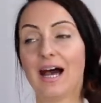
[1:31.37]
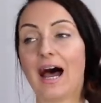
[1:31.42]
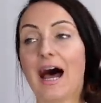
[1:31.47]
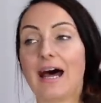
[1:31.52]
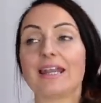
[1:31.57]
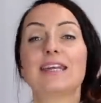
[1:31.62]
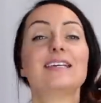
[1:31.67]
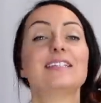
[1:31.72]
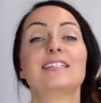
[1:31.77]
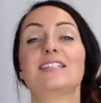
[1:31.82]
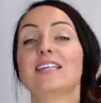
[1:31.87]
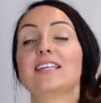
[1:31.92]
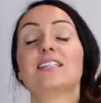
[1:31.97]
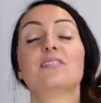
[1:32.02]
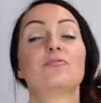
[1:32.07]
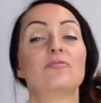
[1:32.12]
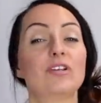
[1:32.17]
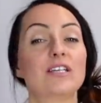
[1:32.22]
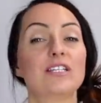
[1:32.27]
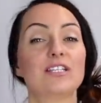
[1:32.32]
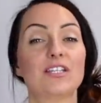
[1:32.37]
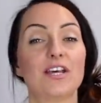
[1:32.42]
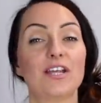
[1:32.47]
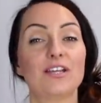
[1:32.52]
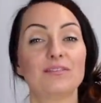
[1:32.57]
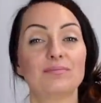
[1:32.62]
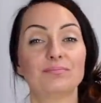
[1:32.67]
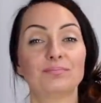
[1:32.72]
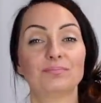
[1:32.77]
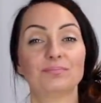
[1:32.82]
And it is this
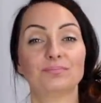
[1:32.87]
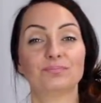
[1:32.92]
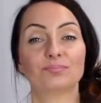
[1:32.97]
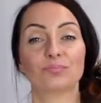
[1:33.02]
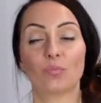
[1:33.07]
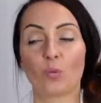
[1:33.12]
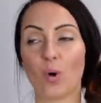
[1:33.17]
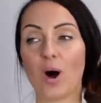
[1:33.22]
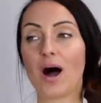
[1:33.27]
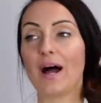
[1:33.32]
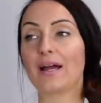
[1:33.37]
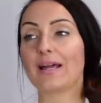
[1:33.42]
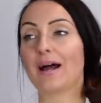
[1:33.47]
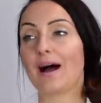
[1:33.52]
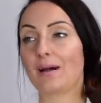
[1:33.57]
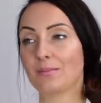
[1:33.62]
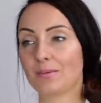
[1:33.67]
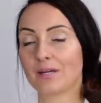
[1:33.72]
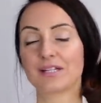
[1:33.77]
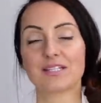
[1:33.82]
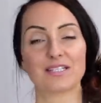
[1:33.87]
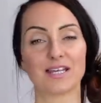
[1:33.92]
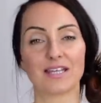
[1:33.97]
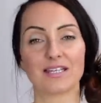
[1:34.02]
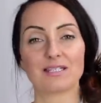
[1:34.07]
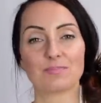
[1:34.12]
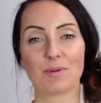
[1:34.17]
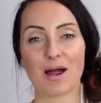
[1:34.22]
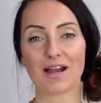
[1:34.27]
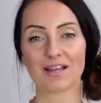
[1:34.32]
reason why I'm gonna say
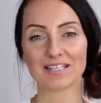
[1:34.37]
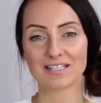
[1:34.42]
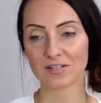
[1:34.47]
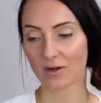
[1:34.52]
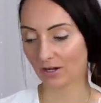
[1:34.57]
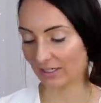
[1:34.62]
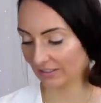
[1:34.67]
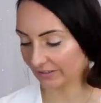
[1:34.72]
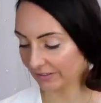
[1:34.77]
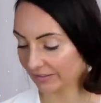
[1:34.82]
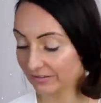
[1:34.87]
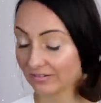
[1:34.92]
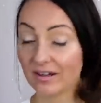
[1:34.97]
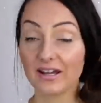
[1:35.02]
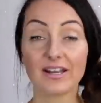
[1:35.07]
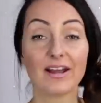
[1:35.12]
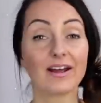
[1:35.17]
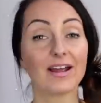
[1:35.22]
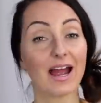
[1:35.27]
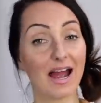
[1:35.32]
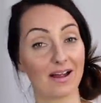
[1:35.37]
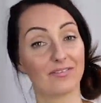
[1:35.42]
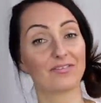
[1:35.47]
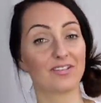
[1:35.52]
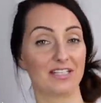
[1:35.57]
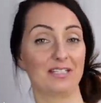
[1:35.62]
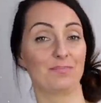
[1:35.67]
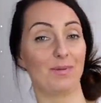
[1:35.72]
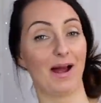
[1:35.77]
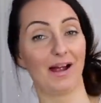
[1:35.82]
this bag is not elegant. And I have
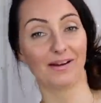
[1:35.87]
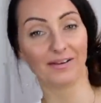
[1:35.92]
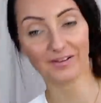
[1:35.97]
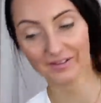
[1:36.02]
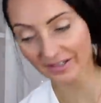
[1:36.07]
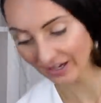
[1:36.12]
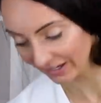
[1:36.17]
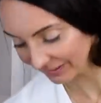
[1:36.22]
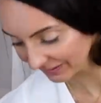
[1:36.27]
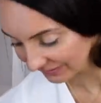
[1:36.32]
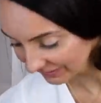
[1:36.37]
this bag, okay?